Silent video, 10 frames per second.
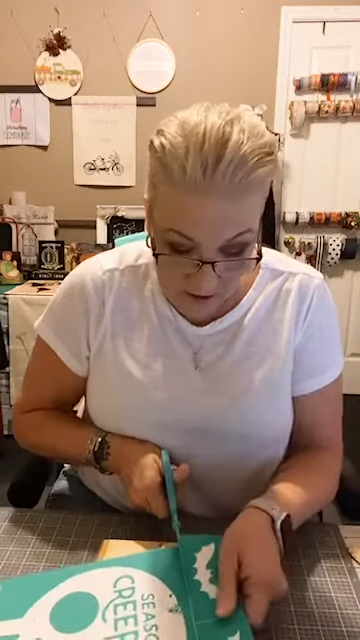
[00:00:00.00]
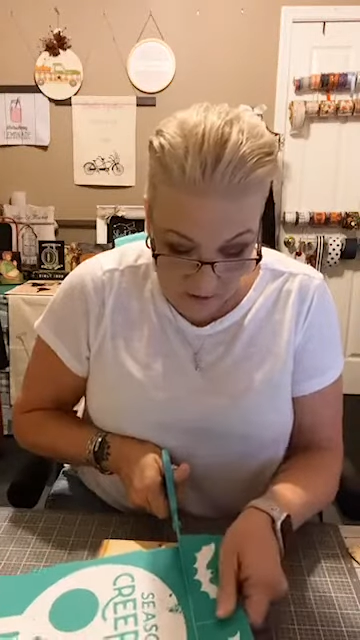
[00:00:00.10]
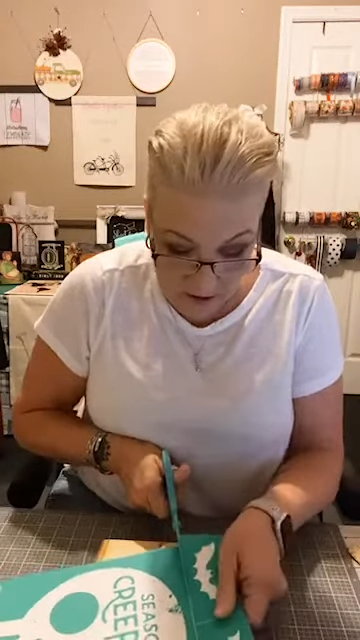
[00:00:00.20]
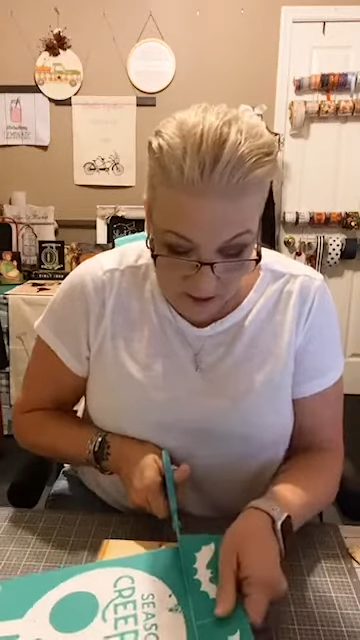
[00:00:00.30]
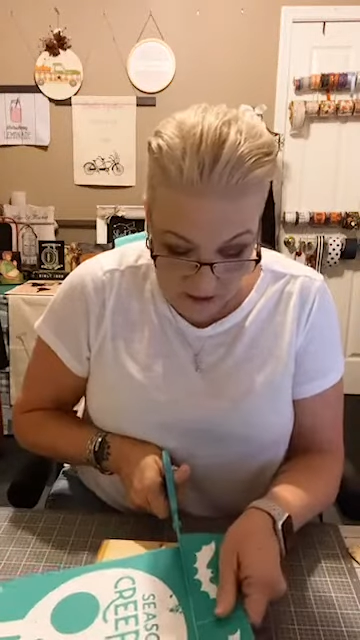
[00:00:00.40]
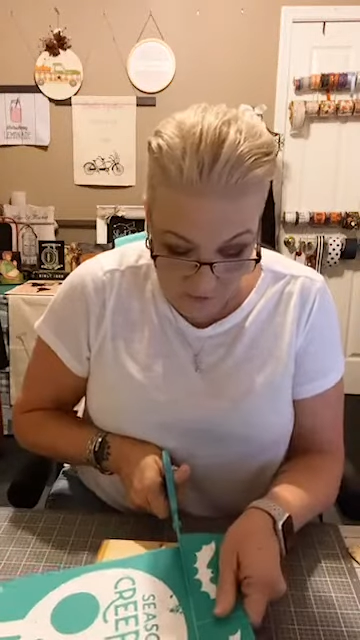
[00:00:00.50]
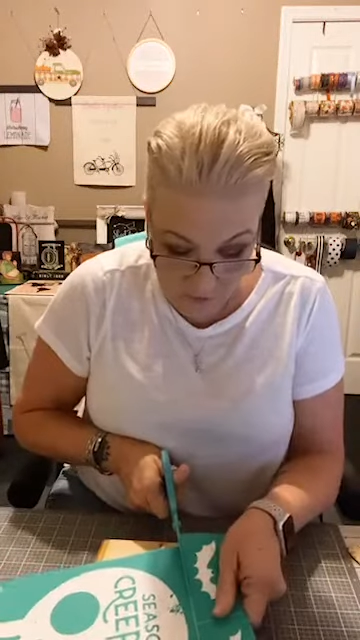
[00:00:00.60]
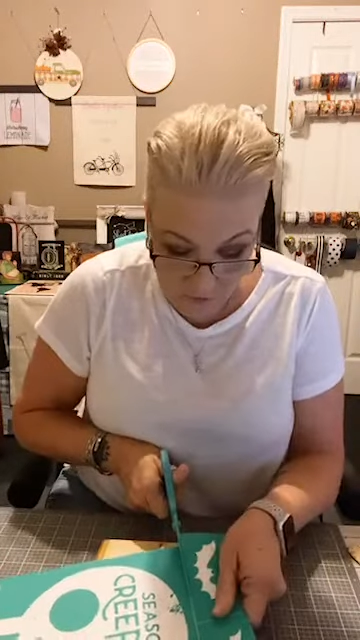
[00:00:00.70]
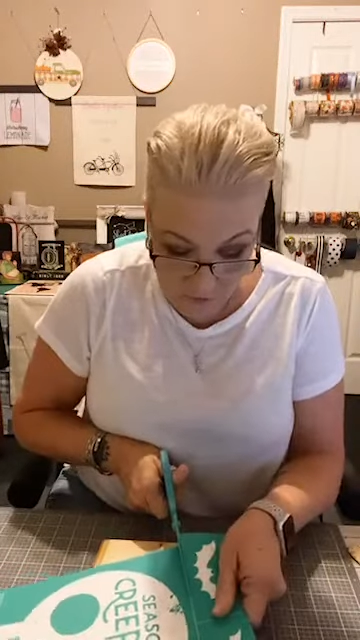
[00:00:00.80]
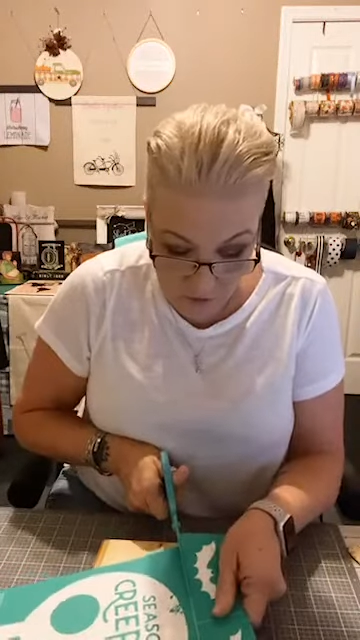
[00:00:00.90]
They are
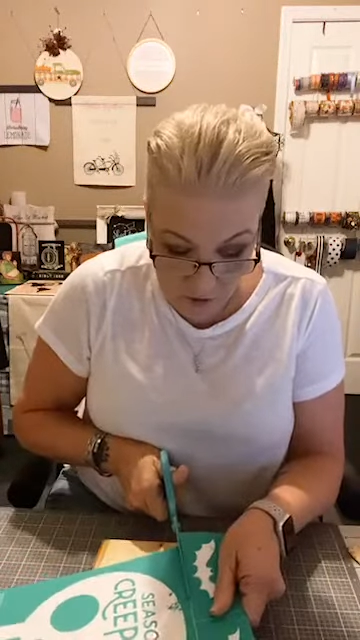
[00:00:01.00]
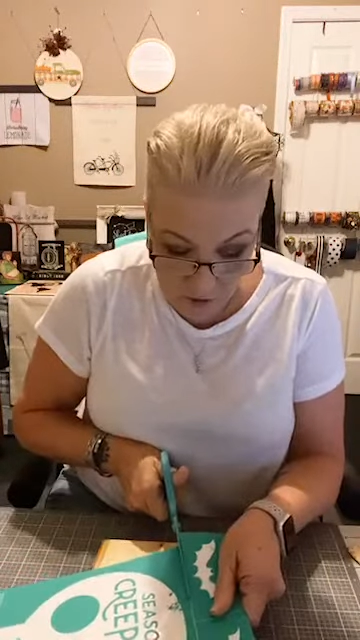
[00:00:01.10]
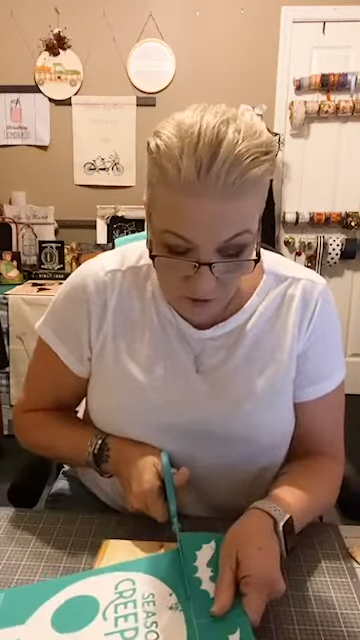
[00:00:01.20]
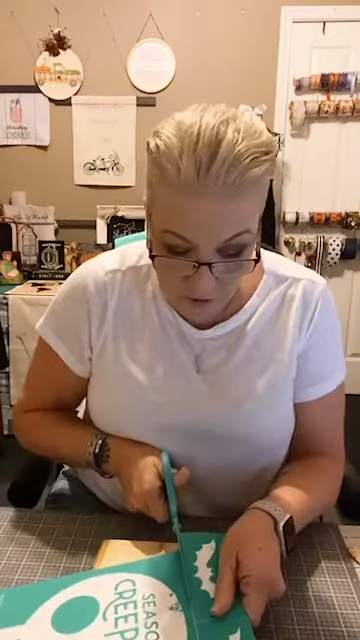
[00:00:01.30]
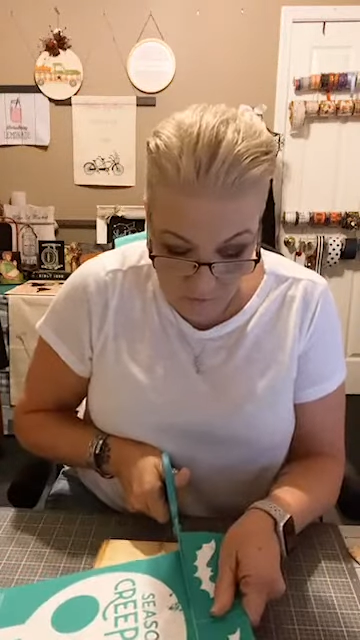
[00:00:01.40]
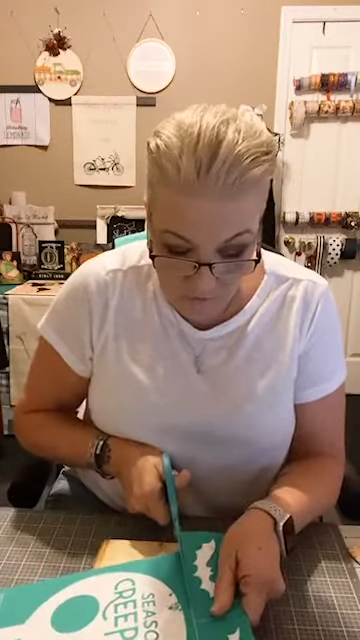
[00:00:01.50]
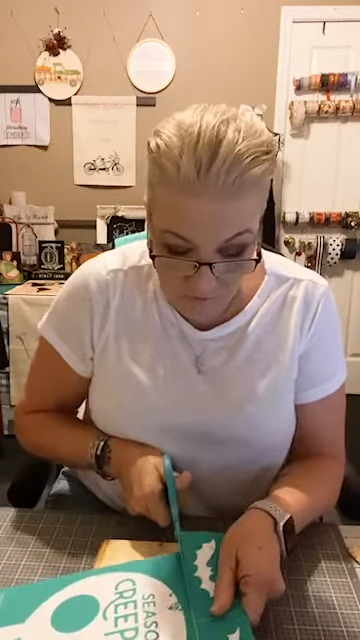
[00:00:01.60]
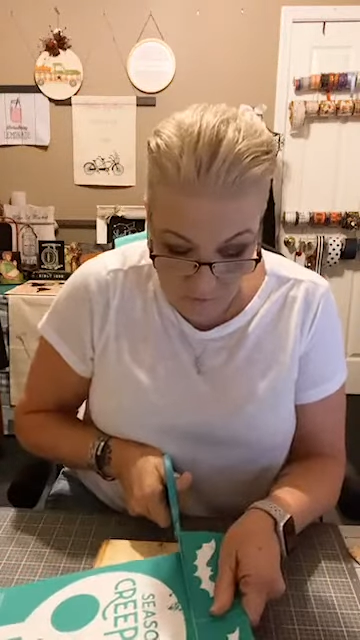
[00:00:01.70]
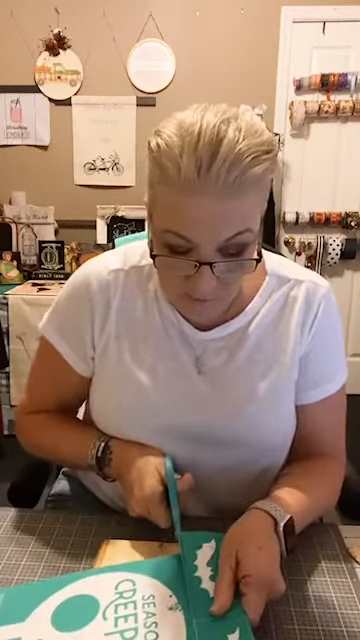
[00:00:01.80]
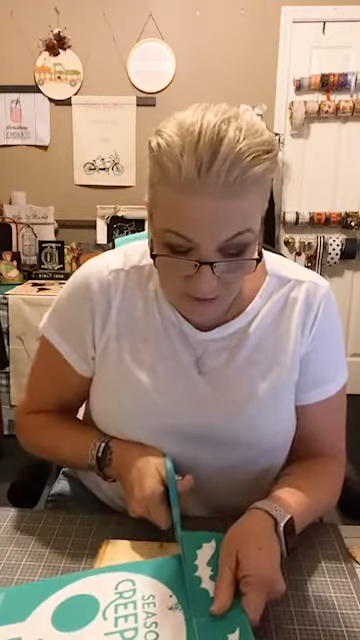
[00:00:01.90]
extra long
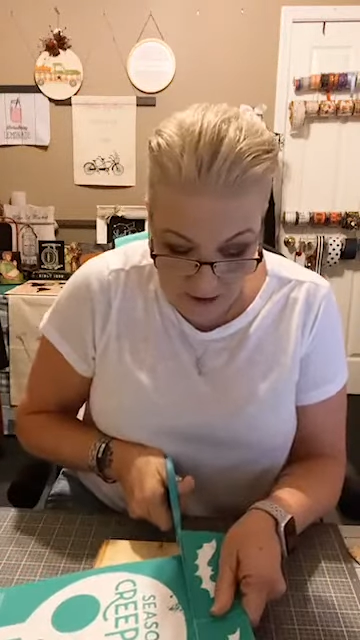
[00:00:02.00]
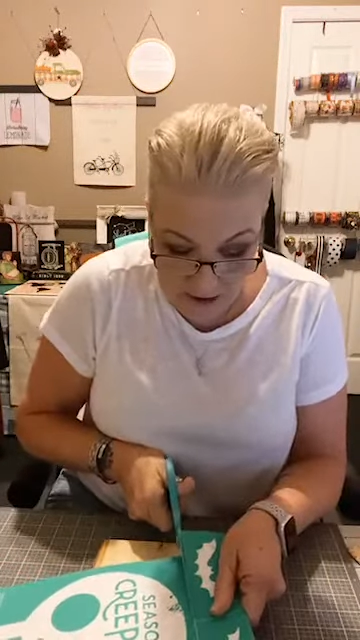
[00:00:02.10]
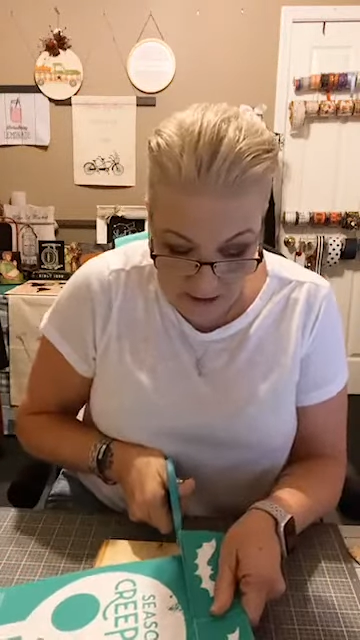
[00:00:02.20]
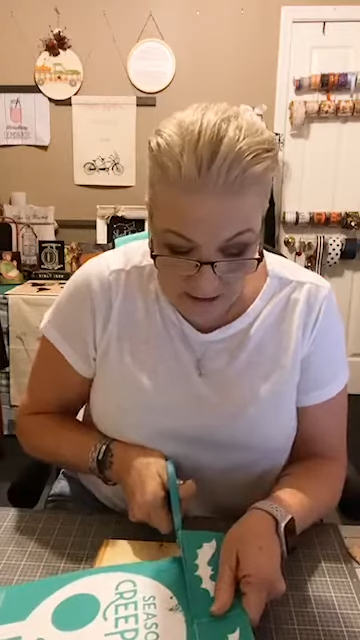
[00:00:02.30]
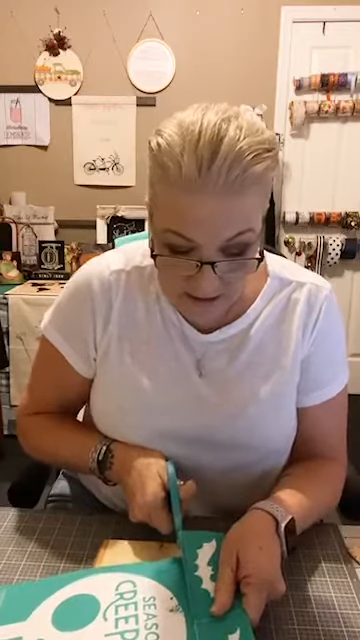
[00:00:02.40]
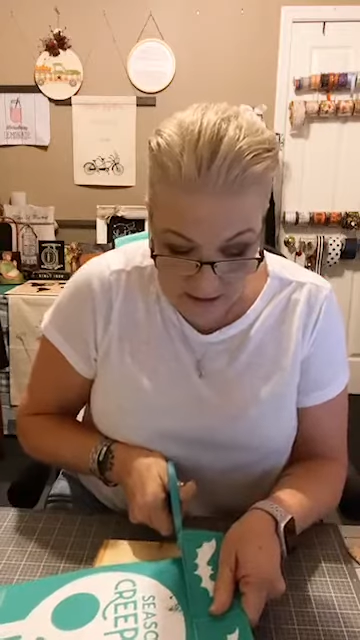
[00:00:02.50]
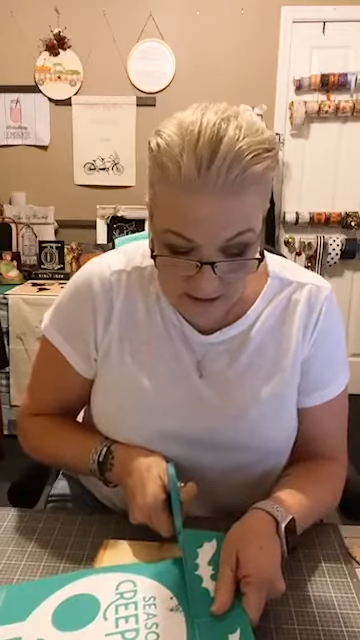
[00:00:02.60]
for it.